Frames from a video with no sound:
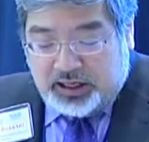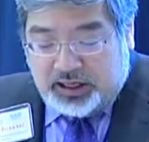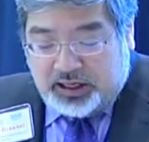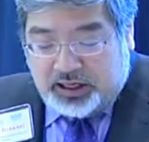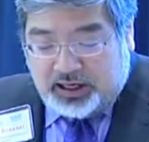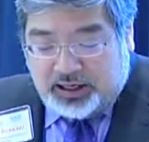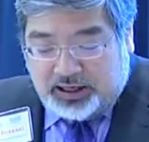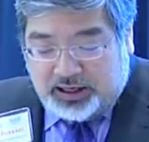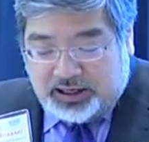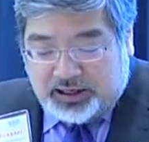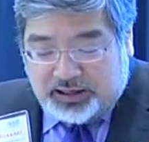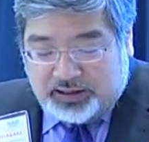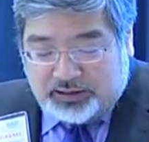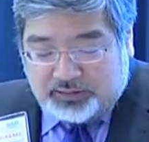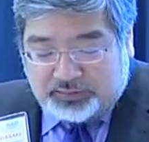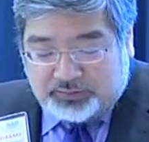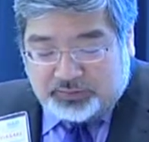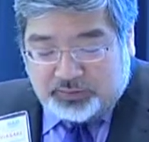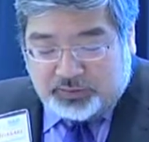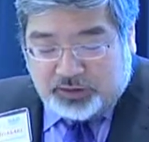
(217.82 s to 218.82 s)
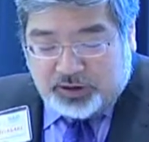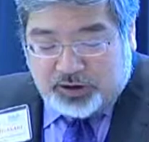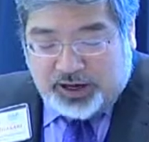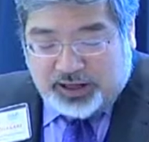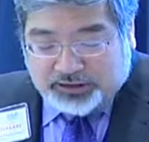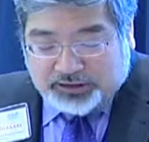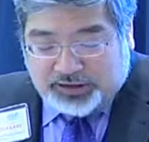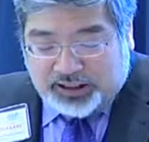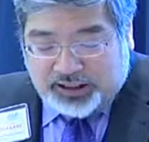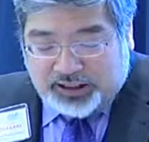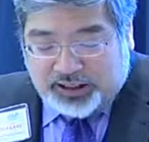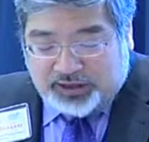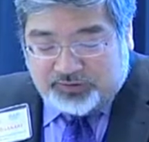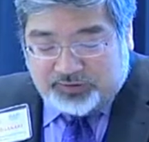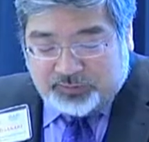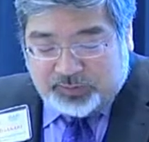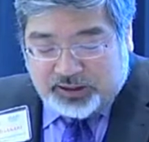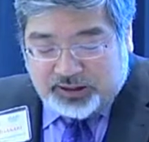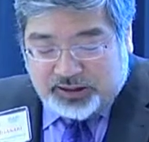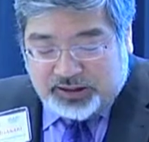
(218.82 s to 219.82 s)
or outside
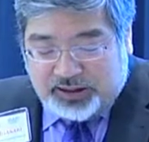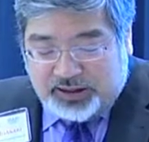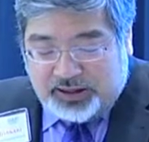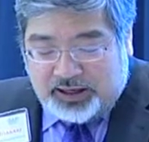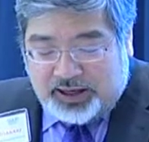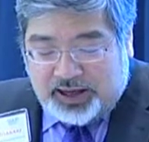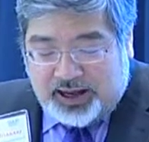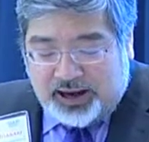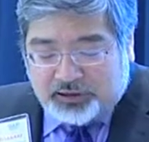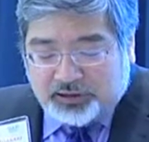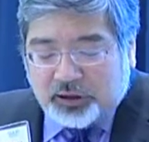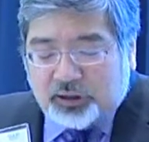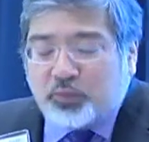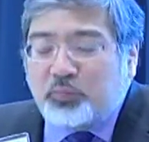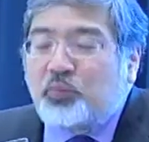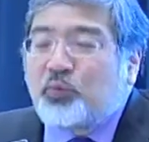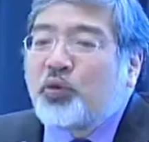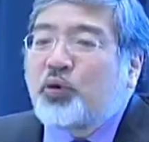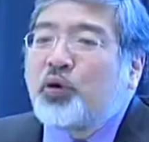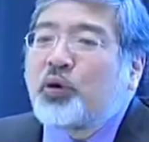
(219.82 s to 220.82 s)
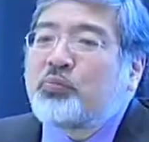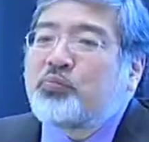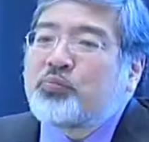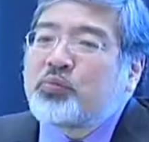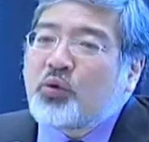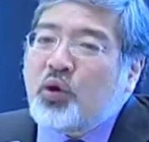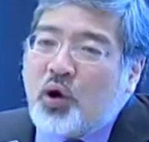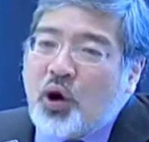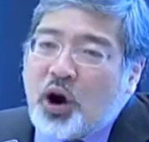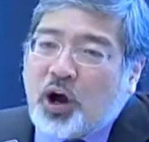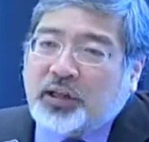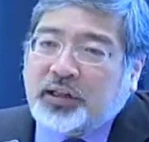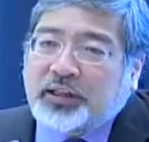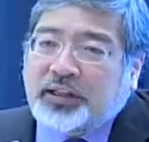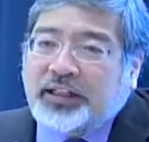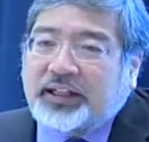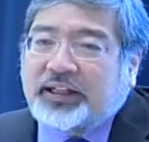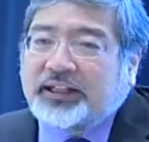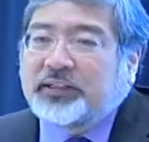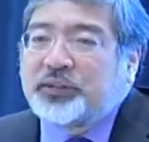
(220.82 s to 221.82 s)
government, I'll look more
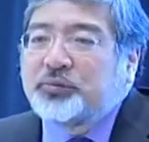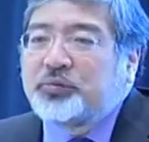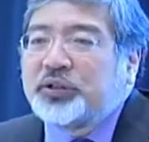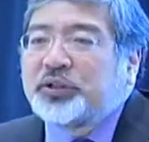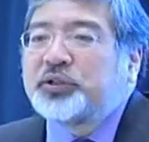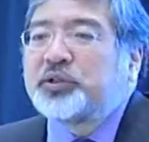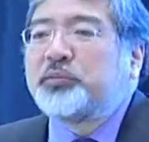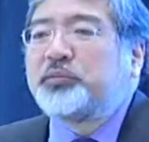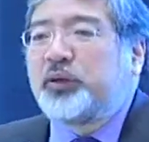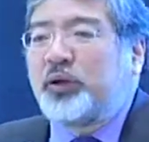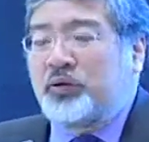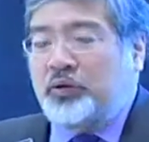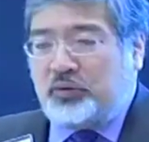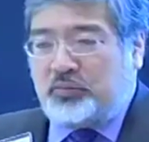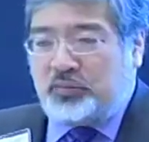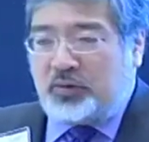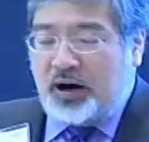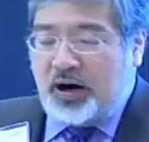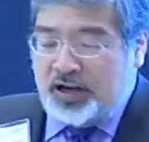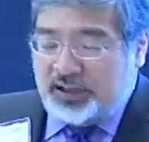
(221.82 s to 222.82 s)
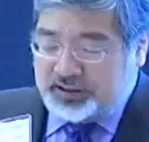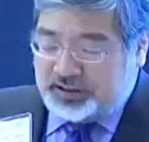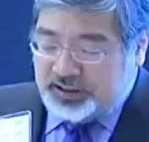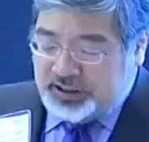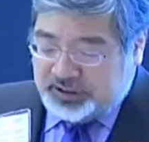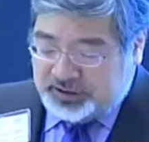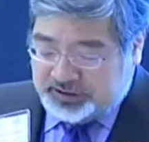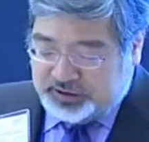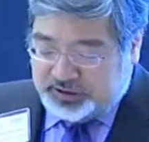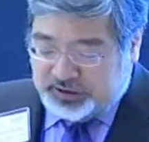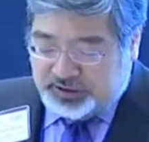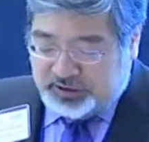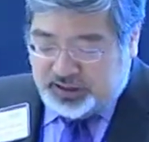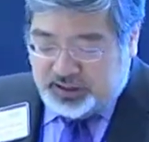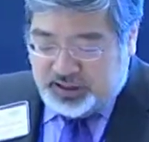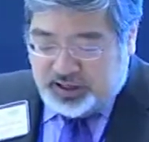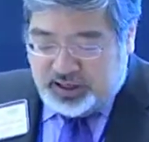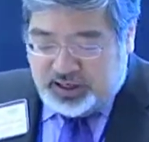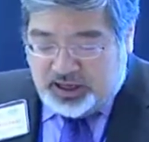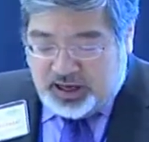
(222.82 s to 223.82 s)
broadly at the whistleblower process
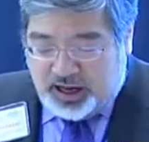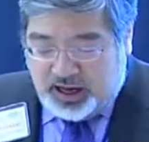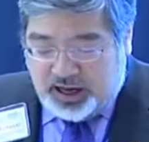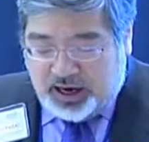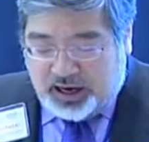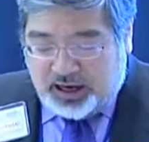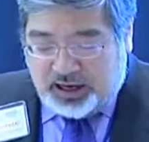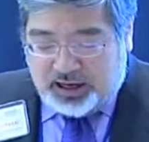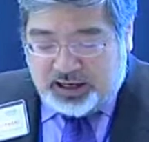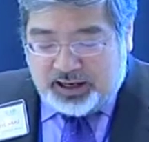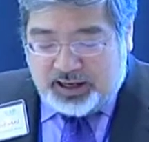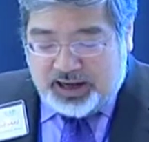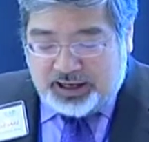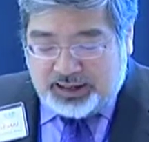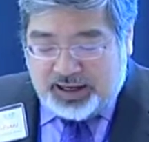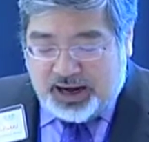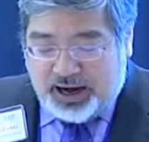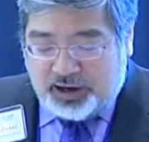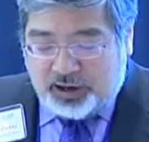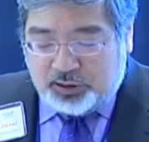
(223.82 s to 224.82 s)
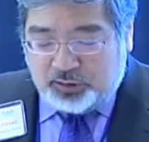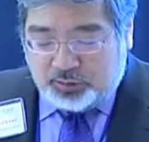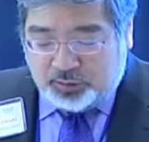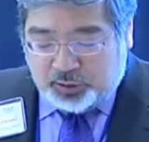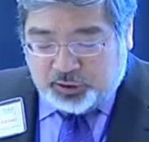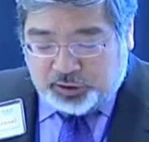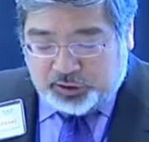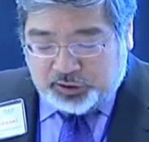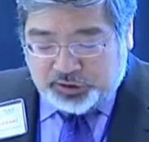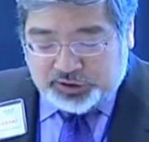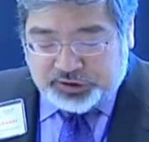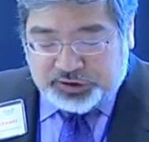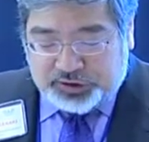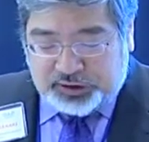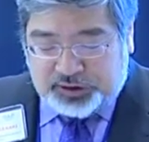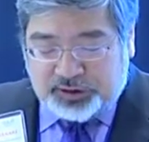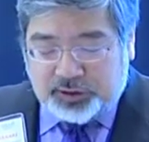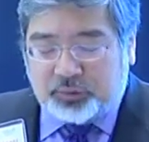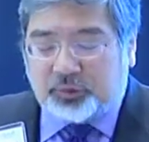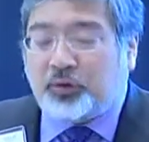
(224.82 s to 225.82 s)
and how it works,
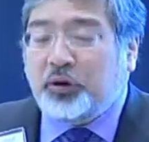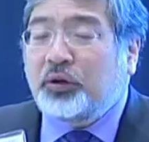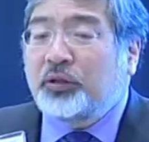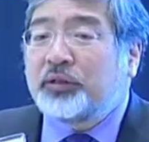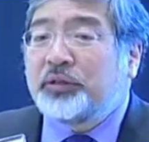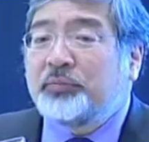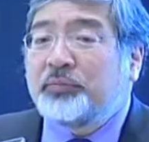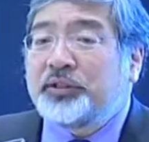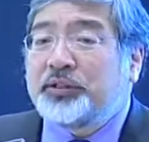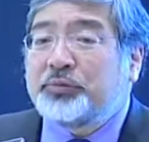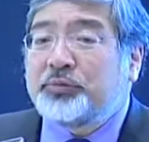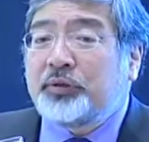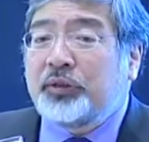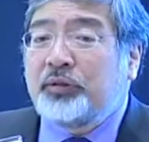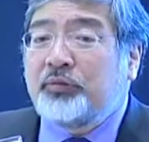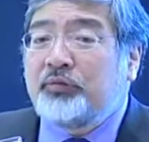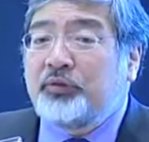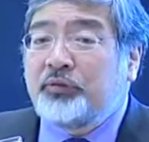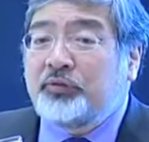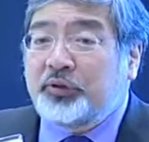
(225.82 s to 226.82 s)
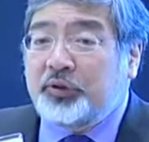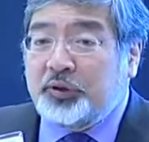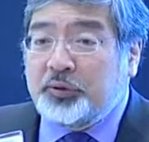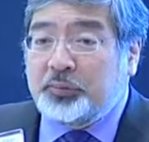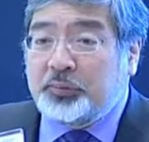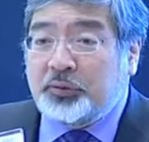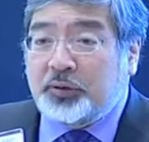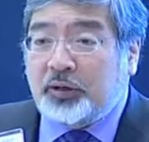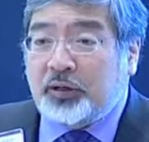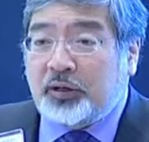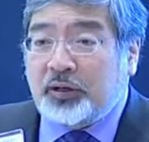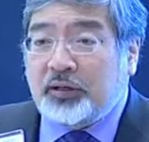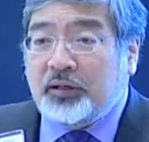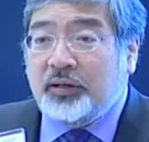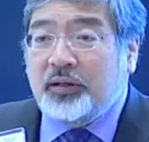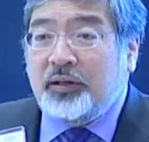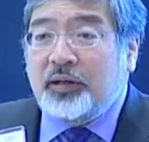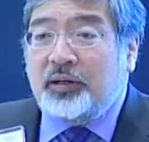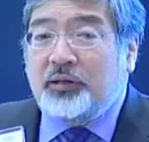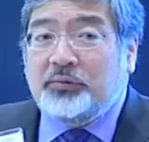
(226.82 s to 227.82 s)
and the role of the Administrative Review Board,
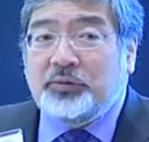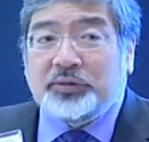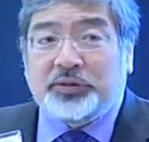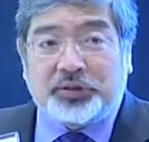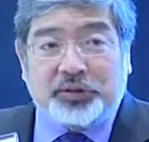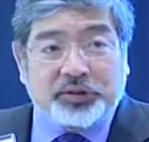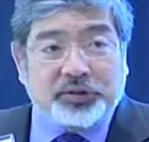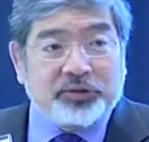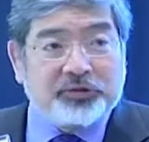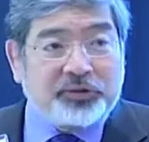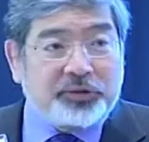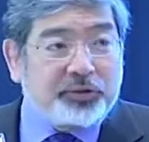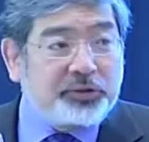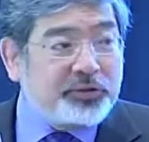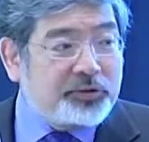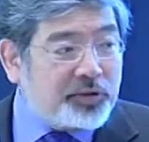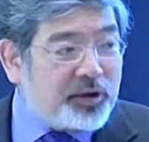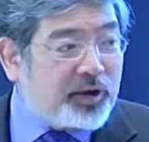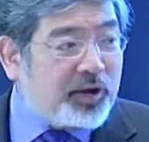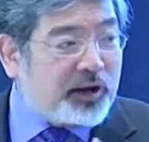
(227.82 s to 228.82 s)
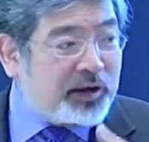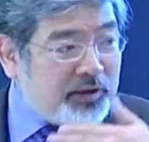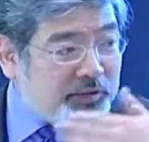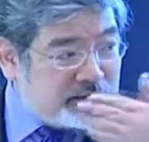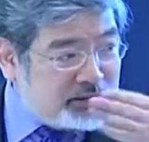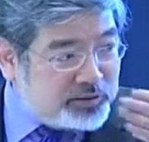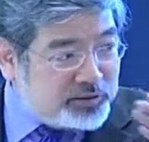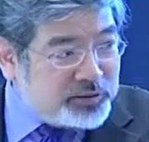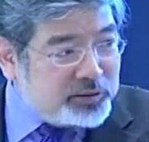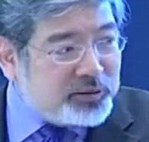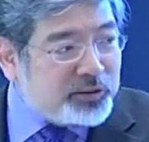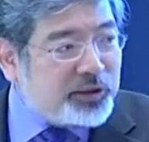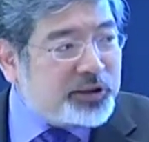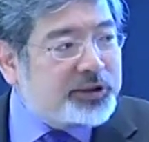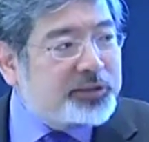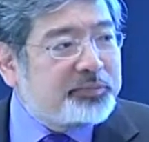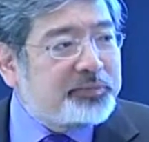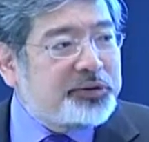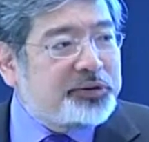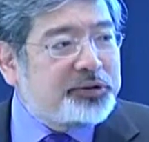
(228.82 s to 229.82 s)
which those of you who are going
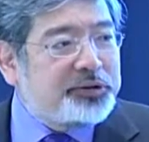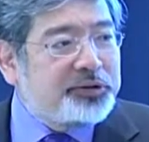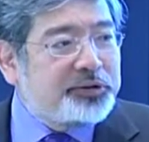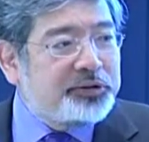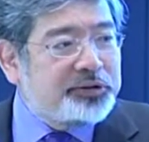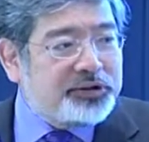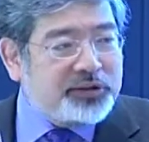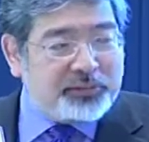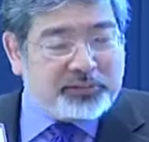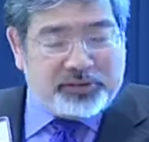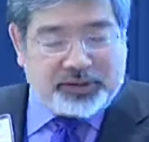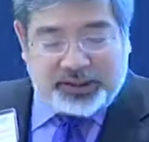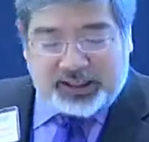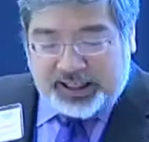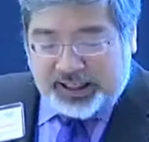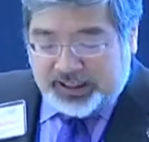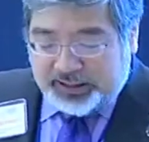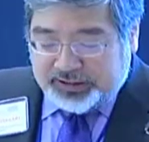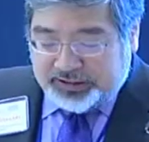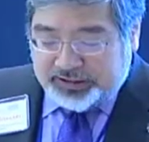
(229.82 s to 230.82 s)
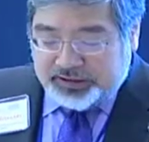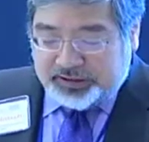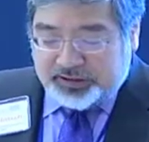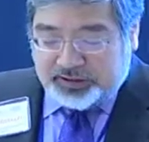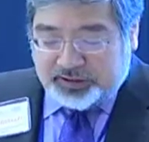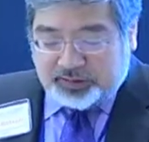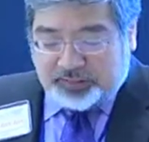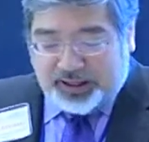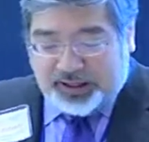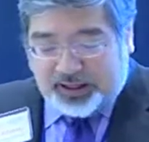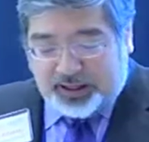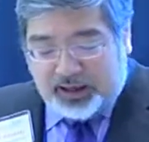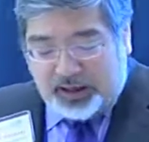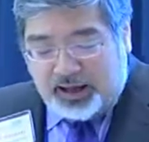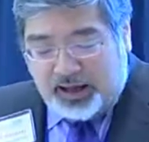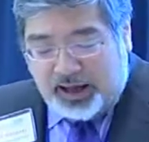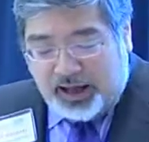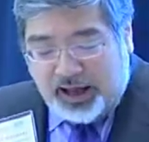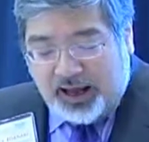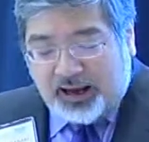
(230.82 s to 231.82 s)
to pursue some of the cases here may
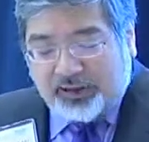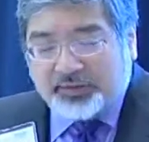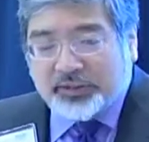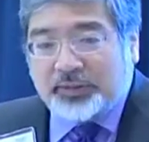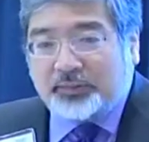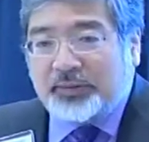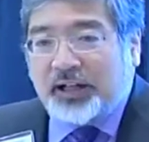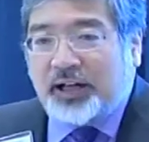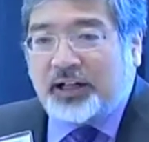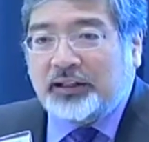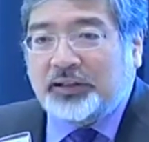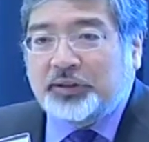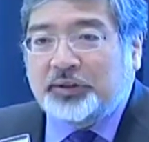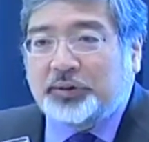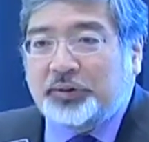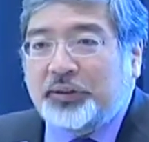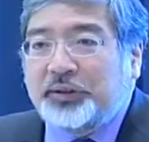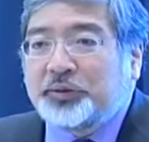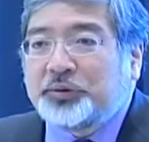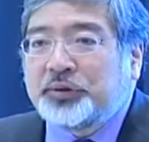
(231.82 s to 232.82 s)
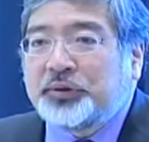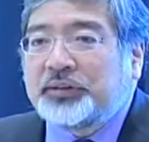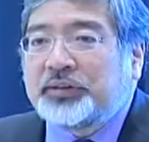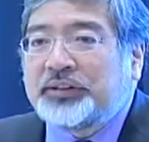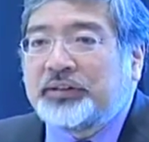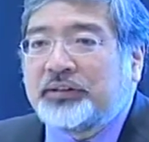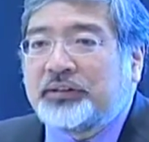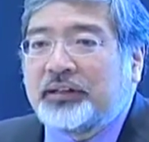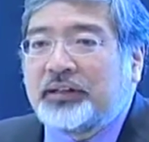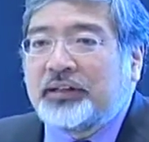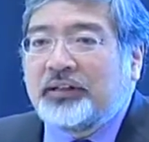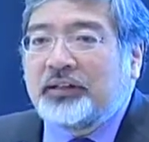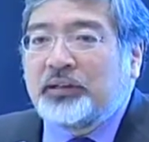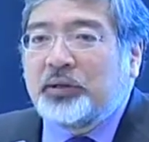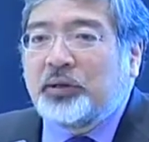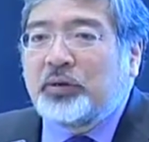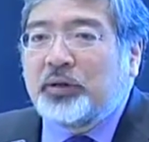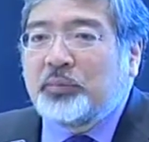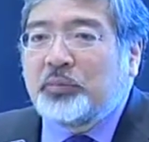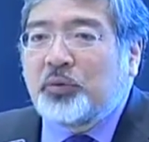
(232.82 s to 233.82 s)
have some knowledge or interest in
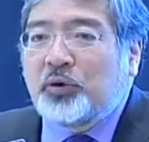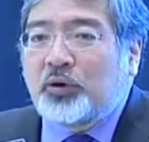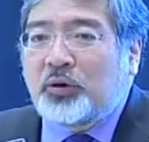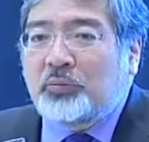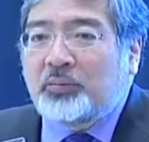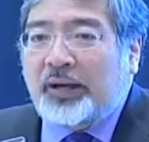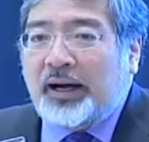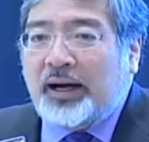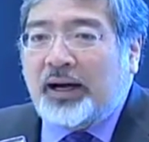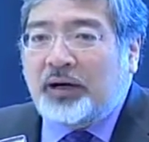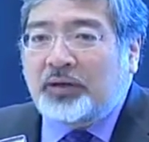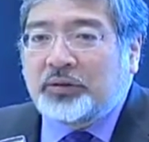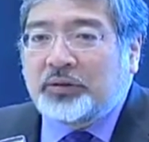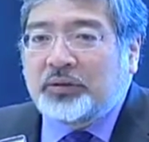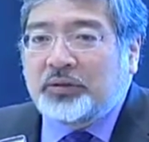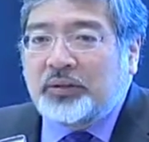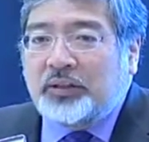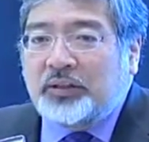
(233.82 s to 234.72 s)
knowing more about.